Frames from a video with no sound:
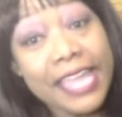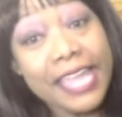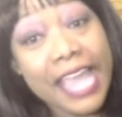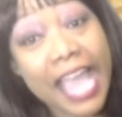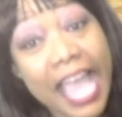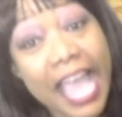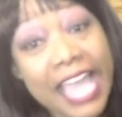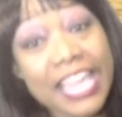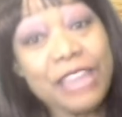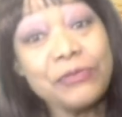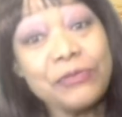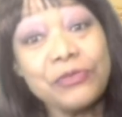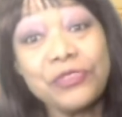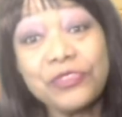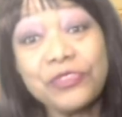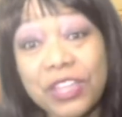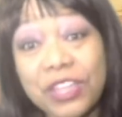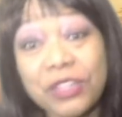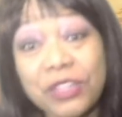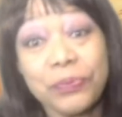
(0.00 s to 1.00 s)
I am
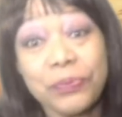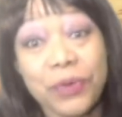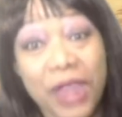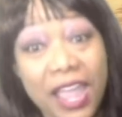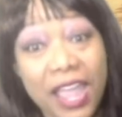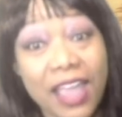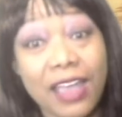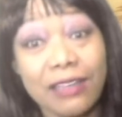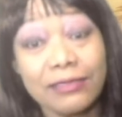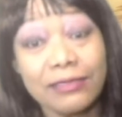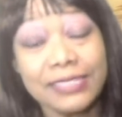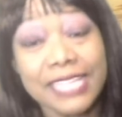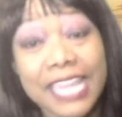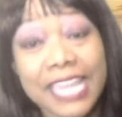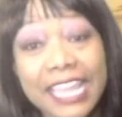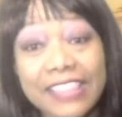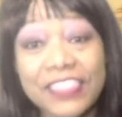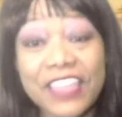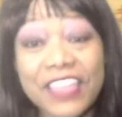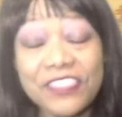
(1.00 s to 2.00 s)
very proud
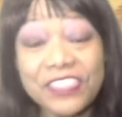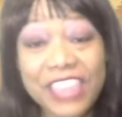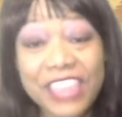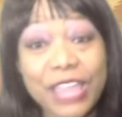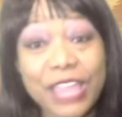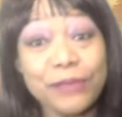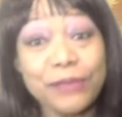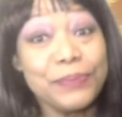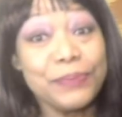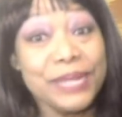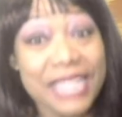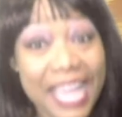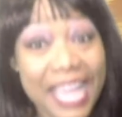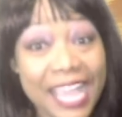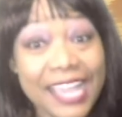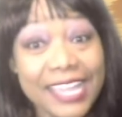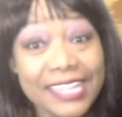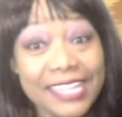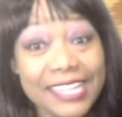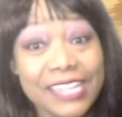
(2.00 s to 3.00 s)
that their
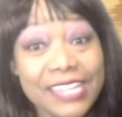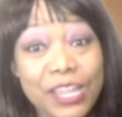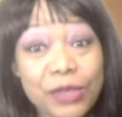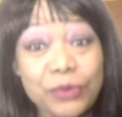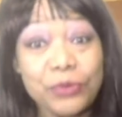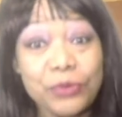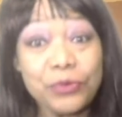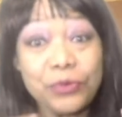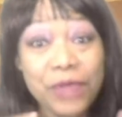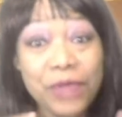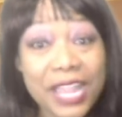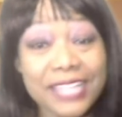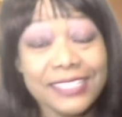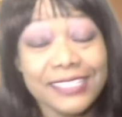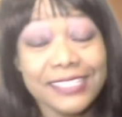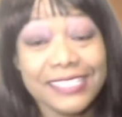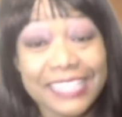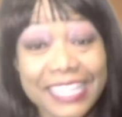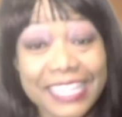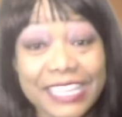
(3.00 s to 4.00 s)
blood
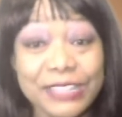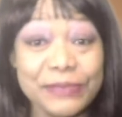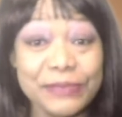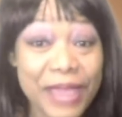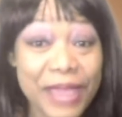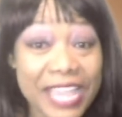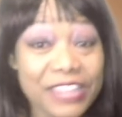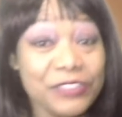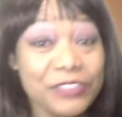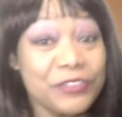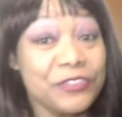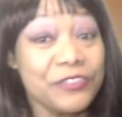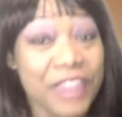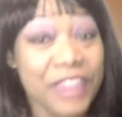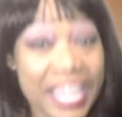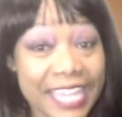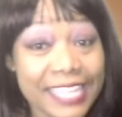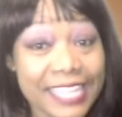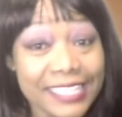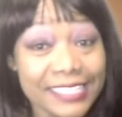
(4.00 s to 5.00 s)
runs in my
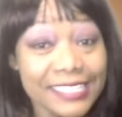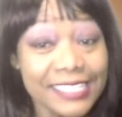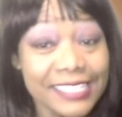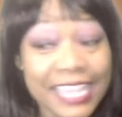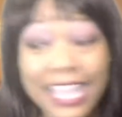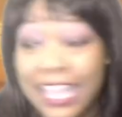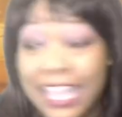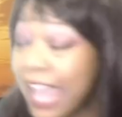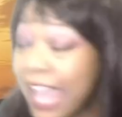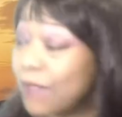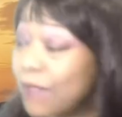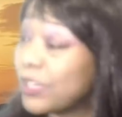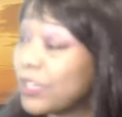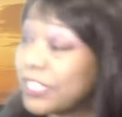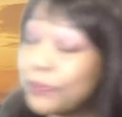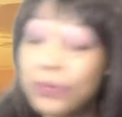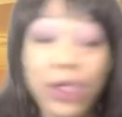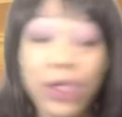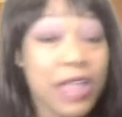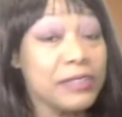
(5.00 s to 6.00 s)
veins. I was
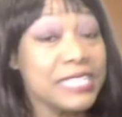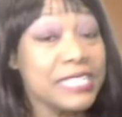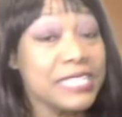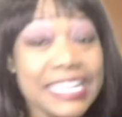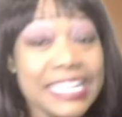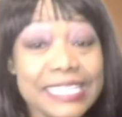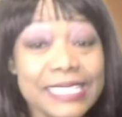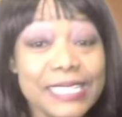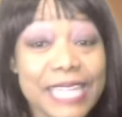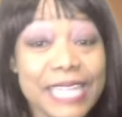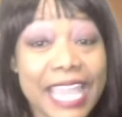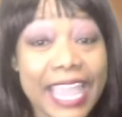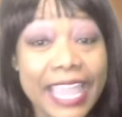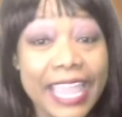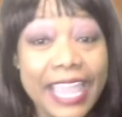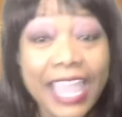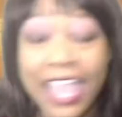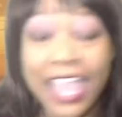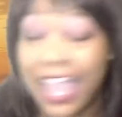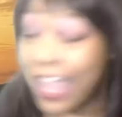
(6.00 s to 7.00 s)
proud yesterday.
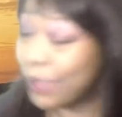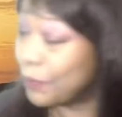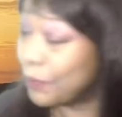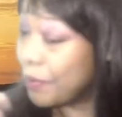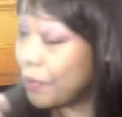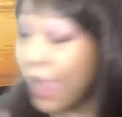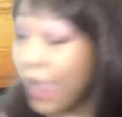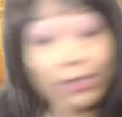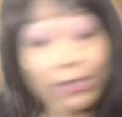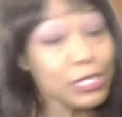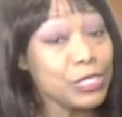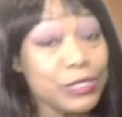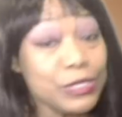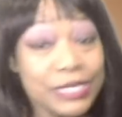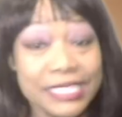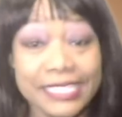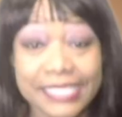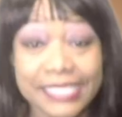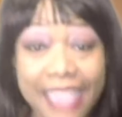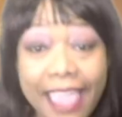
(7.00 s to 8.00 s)
I'm proud
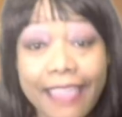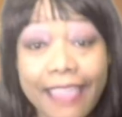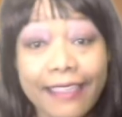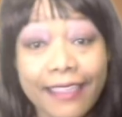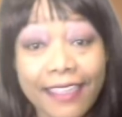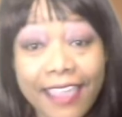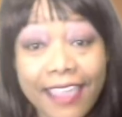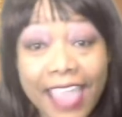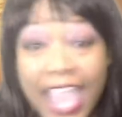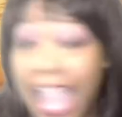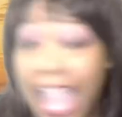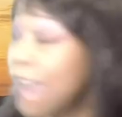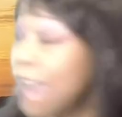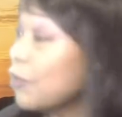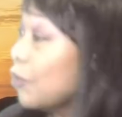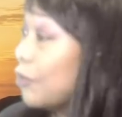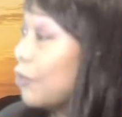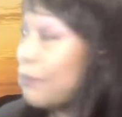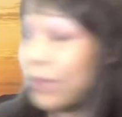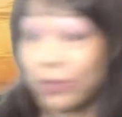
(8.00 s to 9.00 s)
today. I
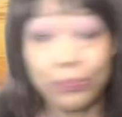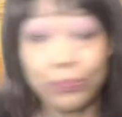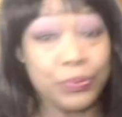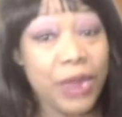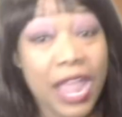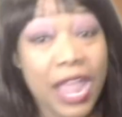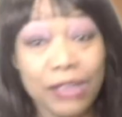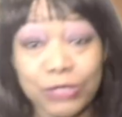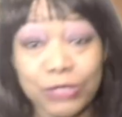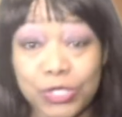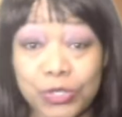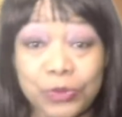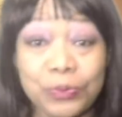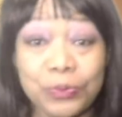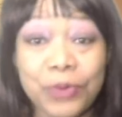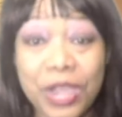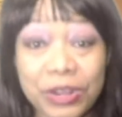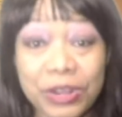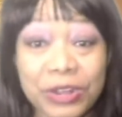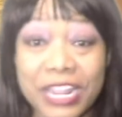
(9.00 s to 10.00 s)
will be proud
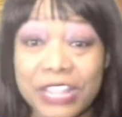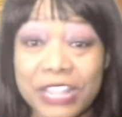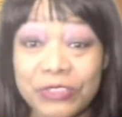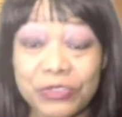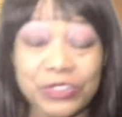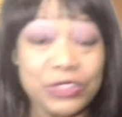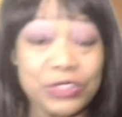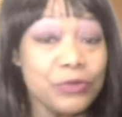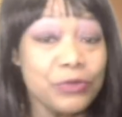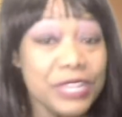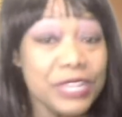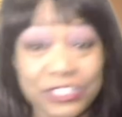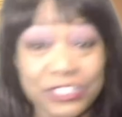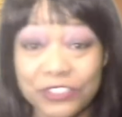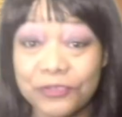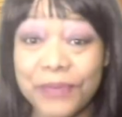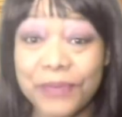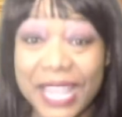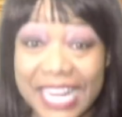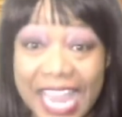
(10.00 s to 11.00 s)
tomorrow and for the rest
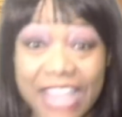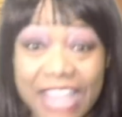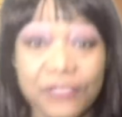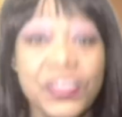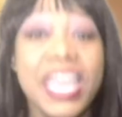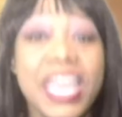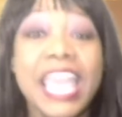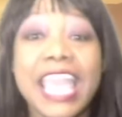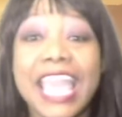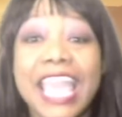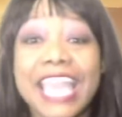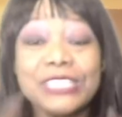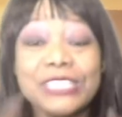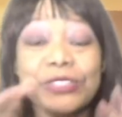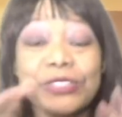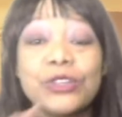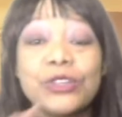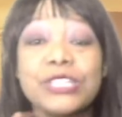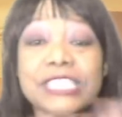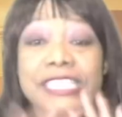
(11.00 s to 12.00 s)
of my life. And
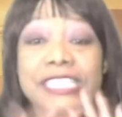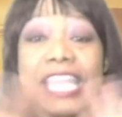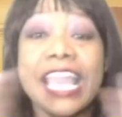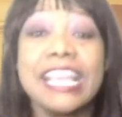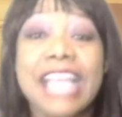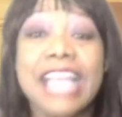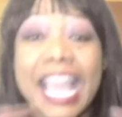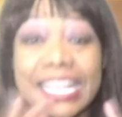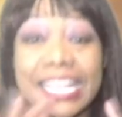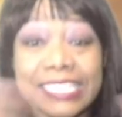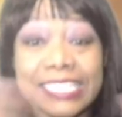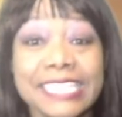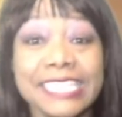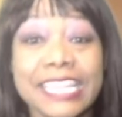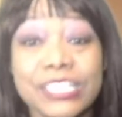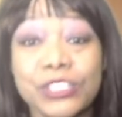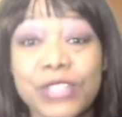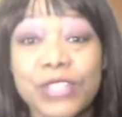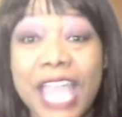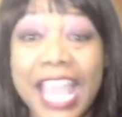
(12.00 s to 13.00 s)
you know,
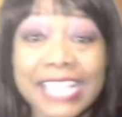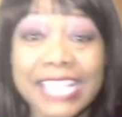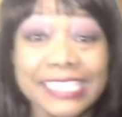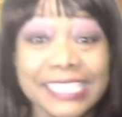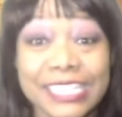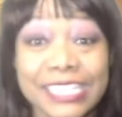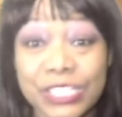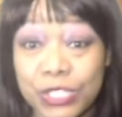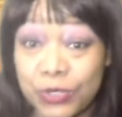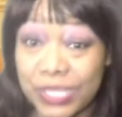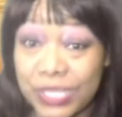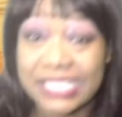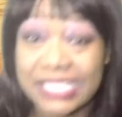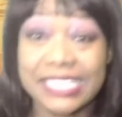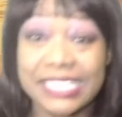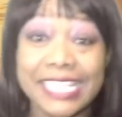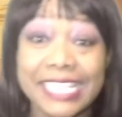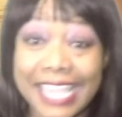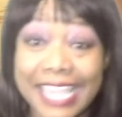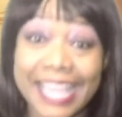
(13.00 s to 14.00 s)
ancestry
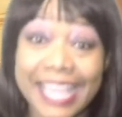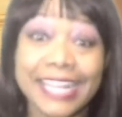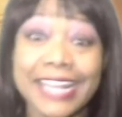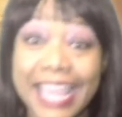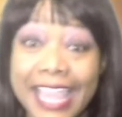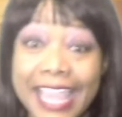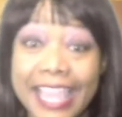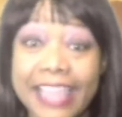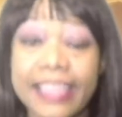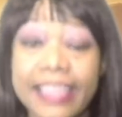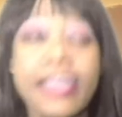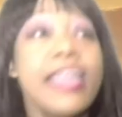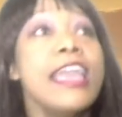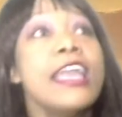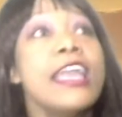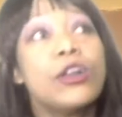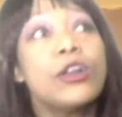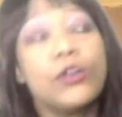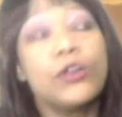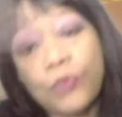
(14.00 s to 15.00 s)
DNA,
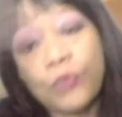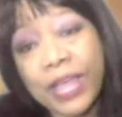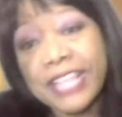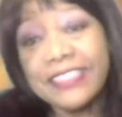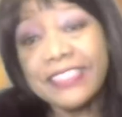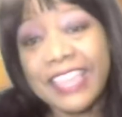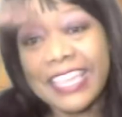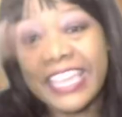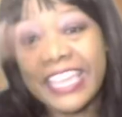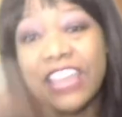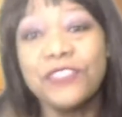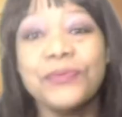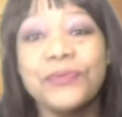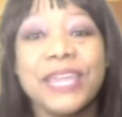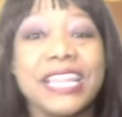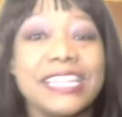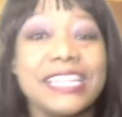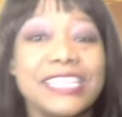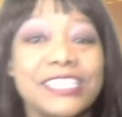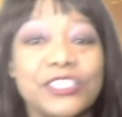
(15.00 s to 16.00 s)
when they gave me
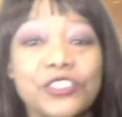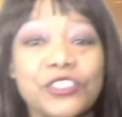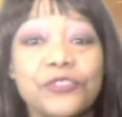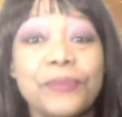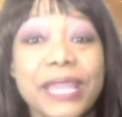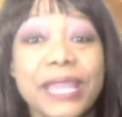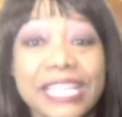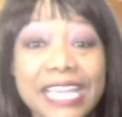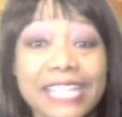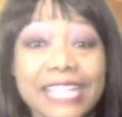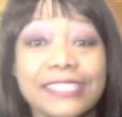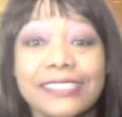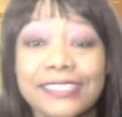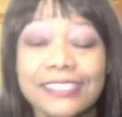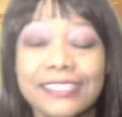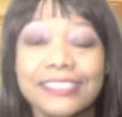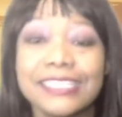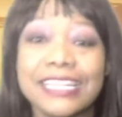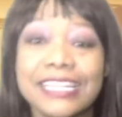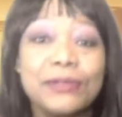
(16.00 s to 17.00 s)
a list of my
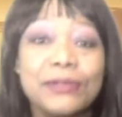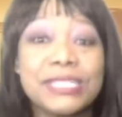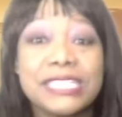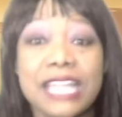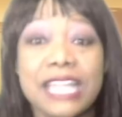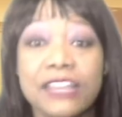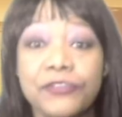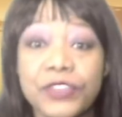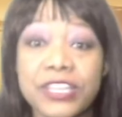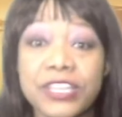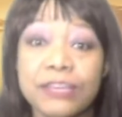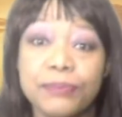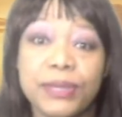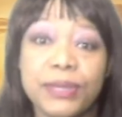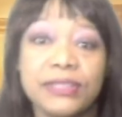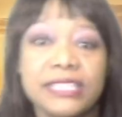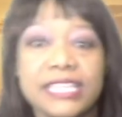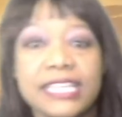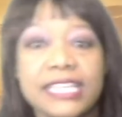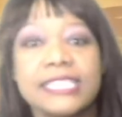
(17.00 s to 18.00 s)
cousins, and I was laughing
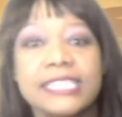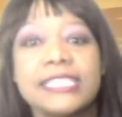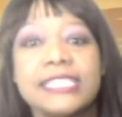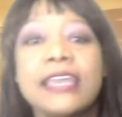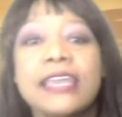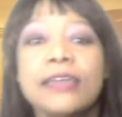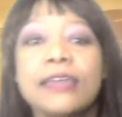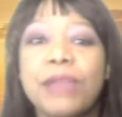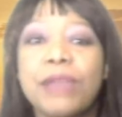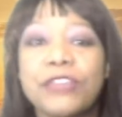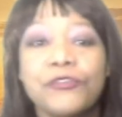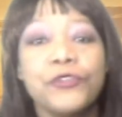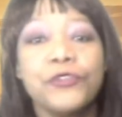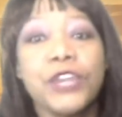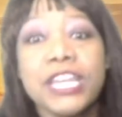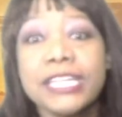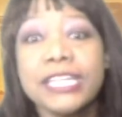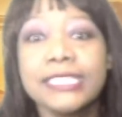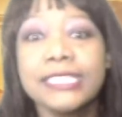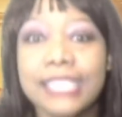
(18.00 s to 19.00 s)
about this, my
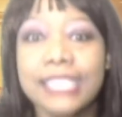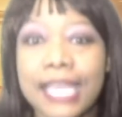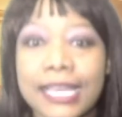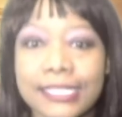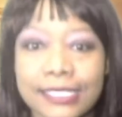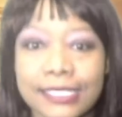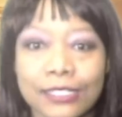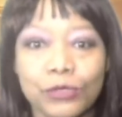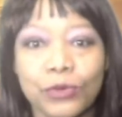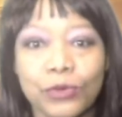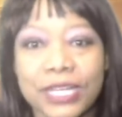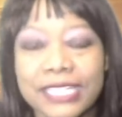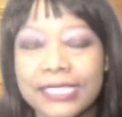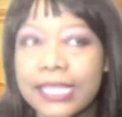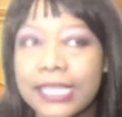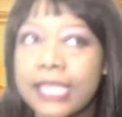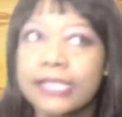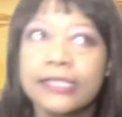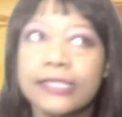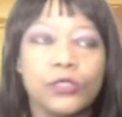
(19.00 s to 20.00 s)
first cousin was
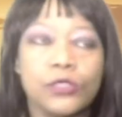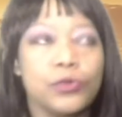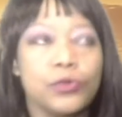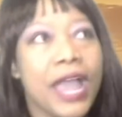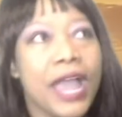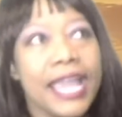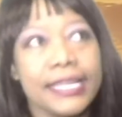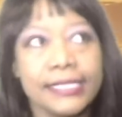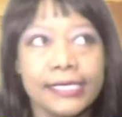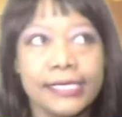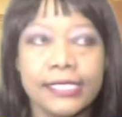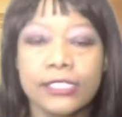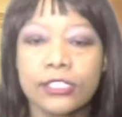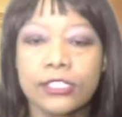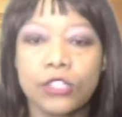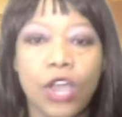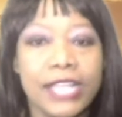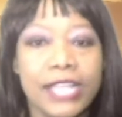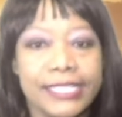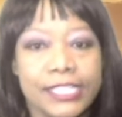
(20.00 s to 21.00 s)
this white
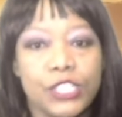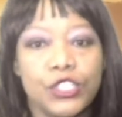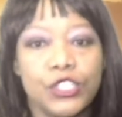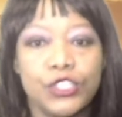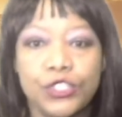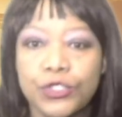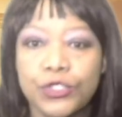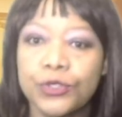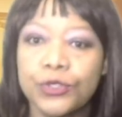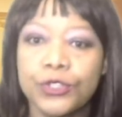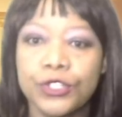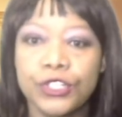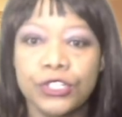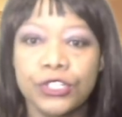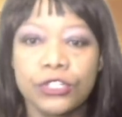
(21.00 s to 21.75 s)
Scottish dude.